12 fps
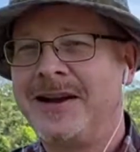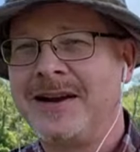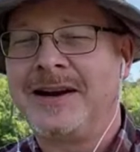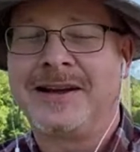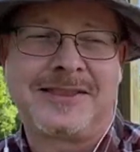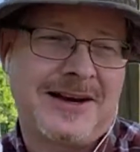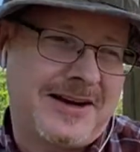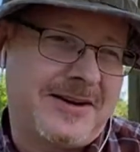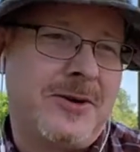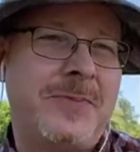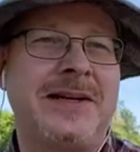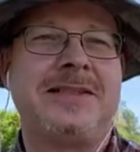And I thought, no
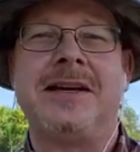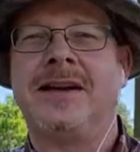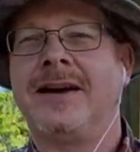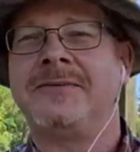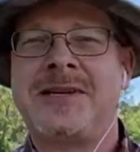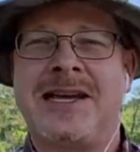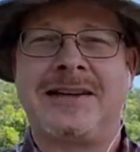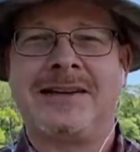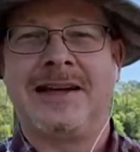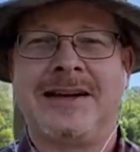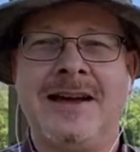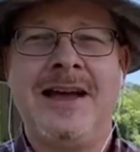big deal. I've taken
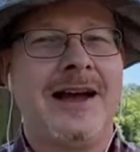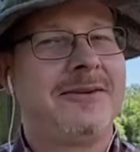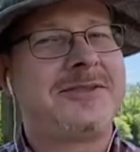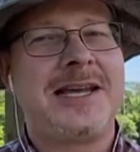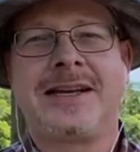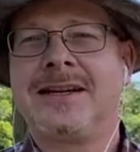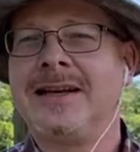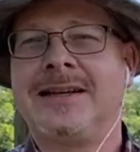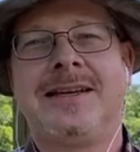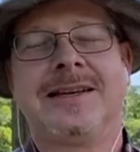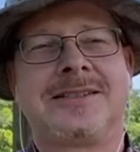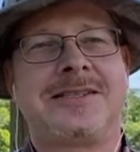leg
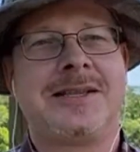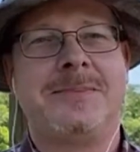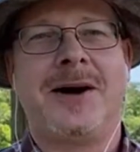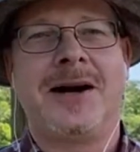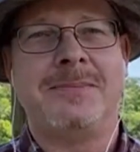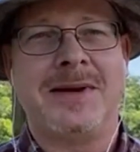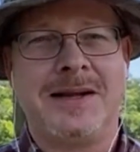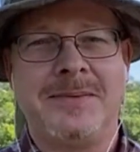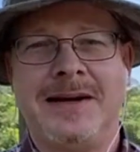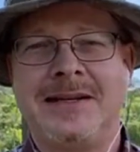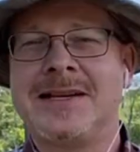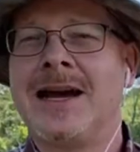kicks to the body many,
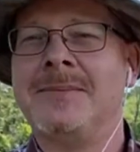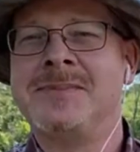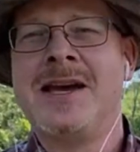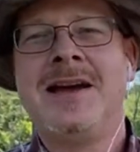many times.